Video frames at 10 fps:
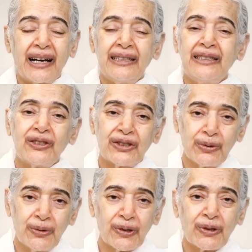And in
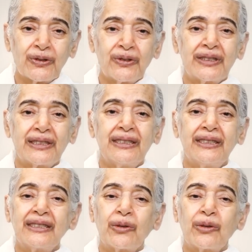soul consciousness,